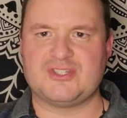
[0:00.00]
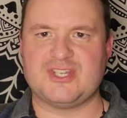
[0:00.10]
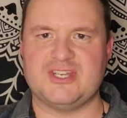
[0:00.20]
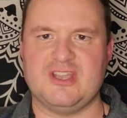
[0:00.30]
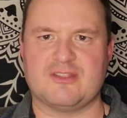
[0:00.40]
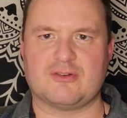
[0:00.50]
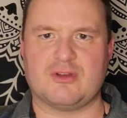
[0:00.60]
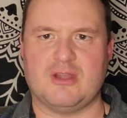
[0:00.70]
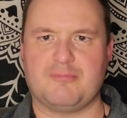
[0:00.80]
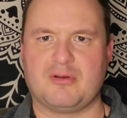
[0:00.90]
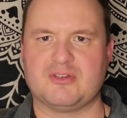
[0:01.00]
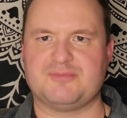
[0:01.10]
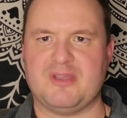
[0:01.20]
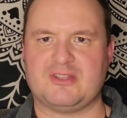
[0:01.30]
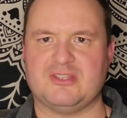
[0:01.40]
study other
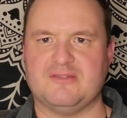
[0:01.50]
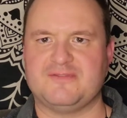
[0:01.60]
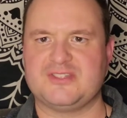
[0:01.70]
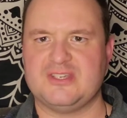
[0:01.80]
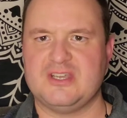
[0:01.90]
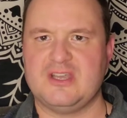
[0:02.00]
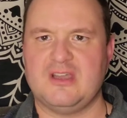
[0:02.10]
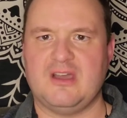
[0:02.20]
perspectives